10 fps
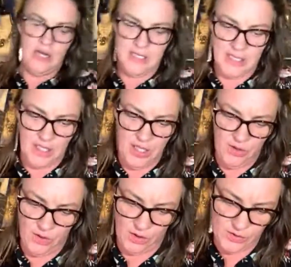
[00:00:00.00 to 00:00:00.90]
is a cute
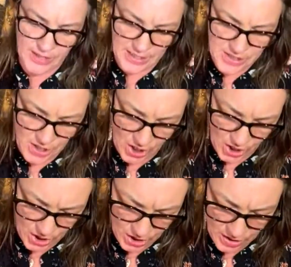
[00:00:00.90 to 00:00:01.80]
little
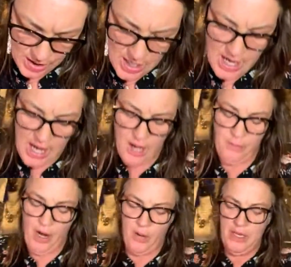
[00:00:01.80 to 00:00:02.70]
t-shirt.
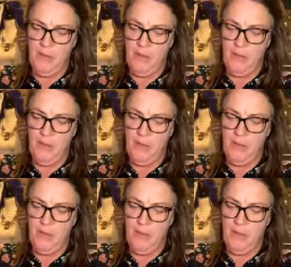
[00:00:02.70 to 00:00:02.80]
Bobby